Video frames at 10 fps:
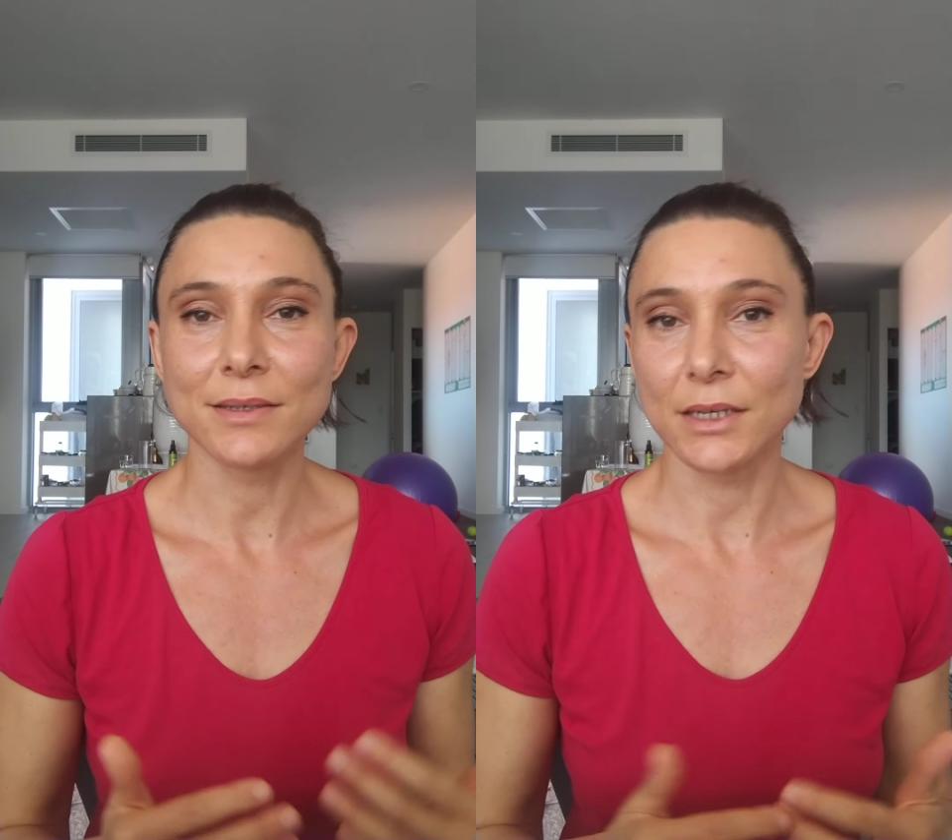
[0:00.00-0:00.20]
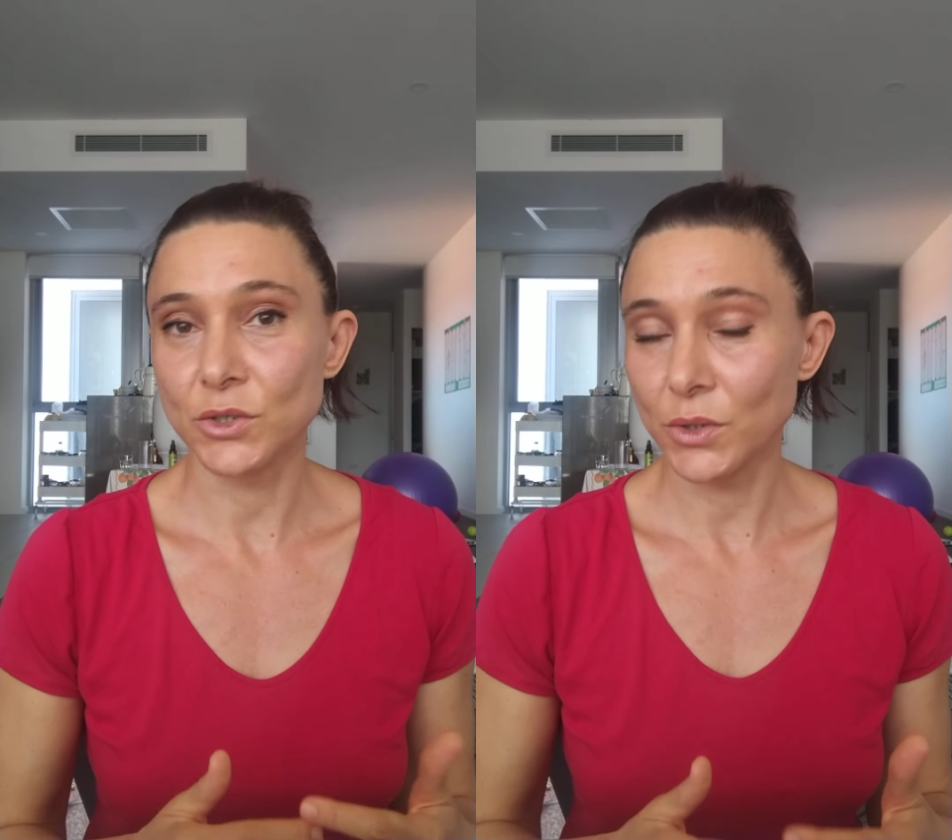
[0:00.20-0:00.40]

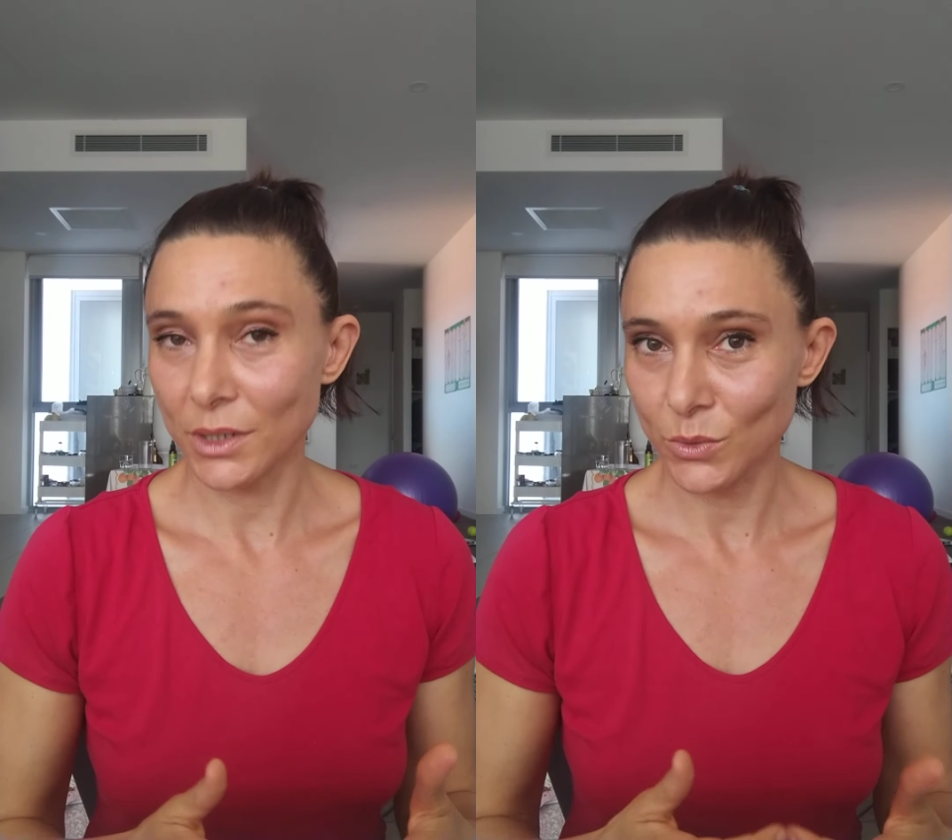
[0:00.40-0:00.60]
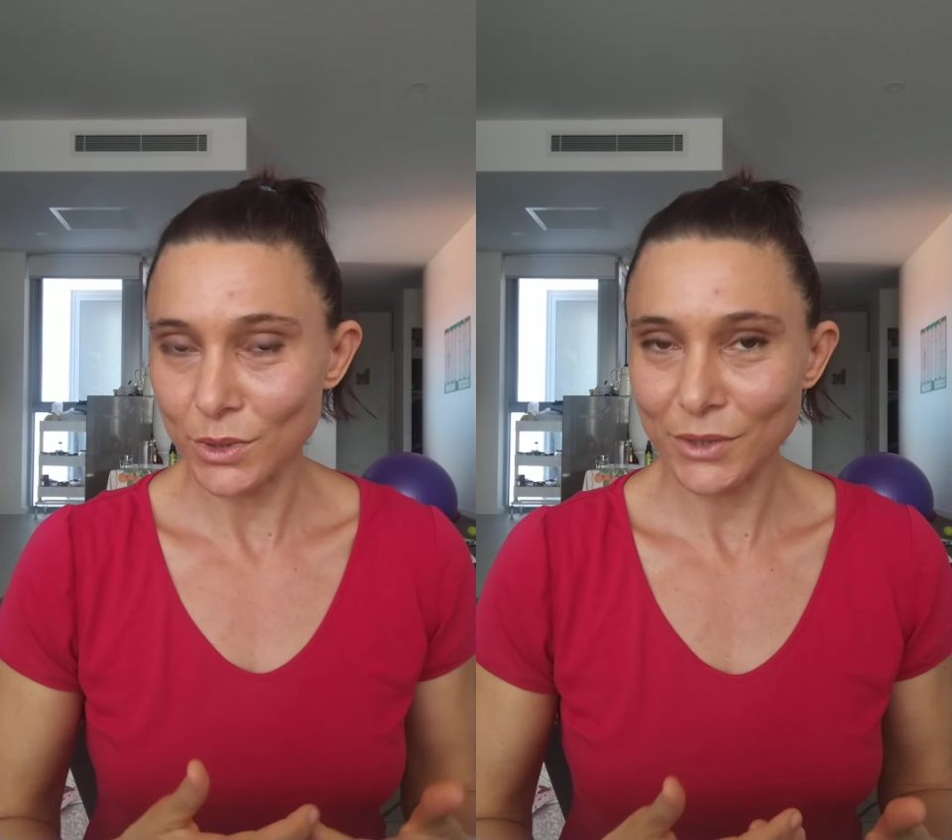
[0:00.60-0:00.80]
that you
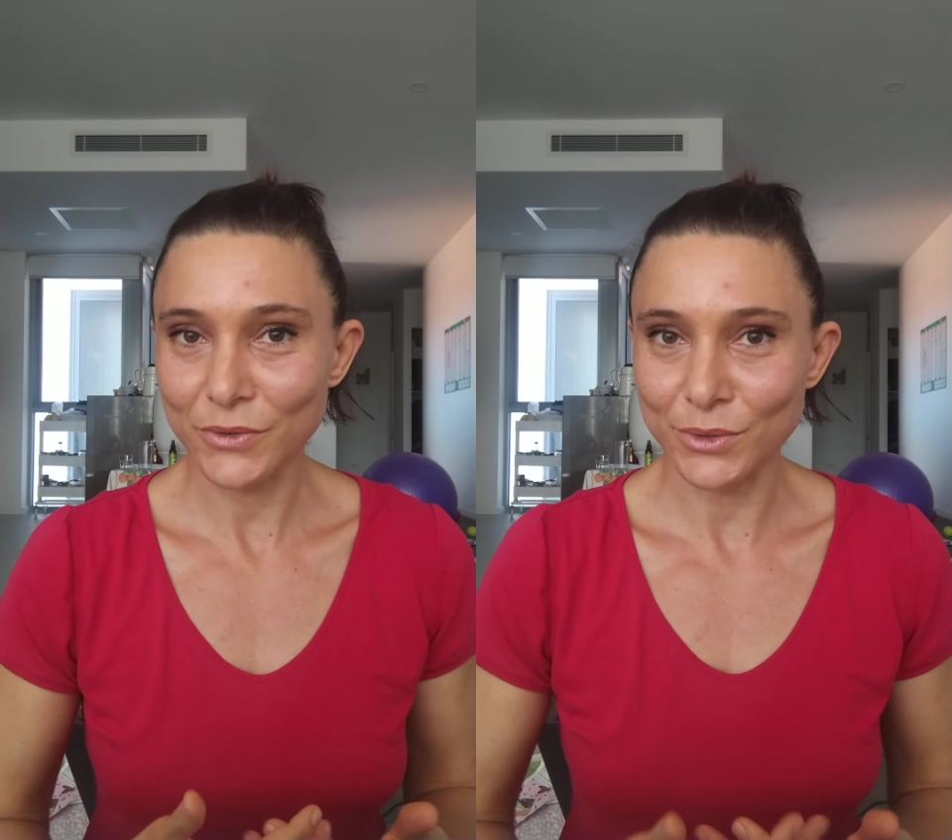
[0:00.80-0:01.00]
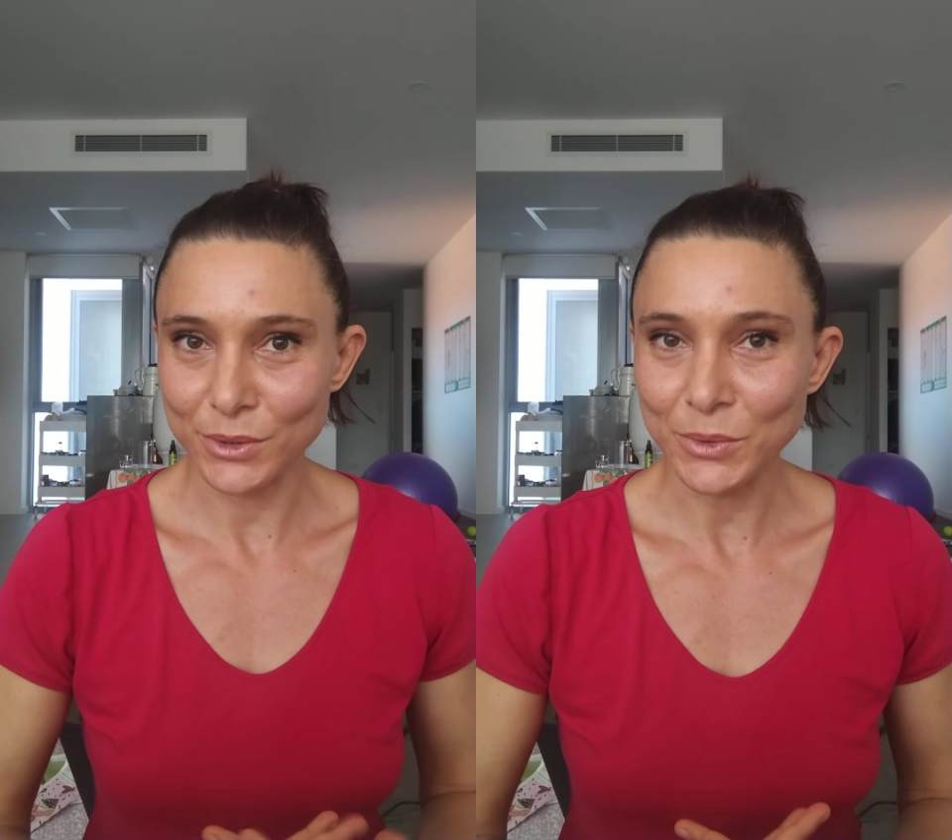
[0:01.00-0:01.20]
can work
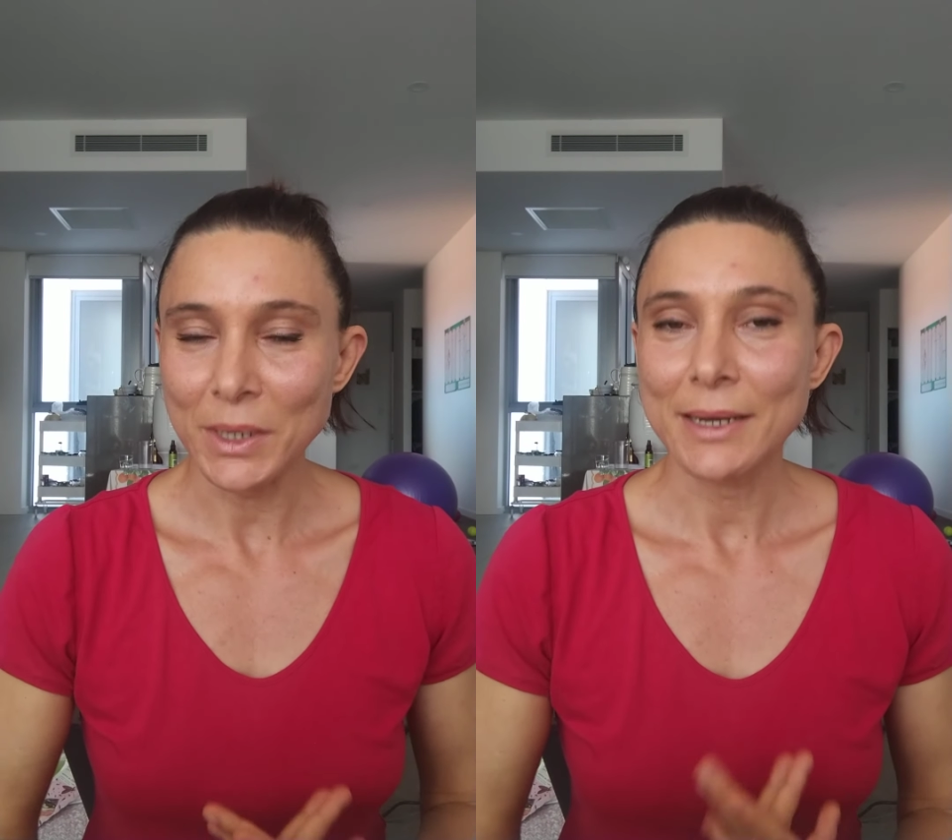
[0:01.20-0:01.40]
through.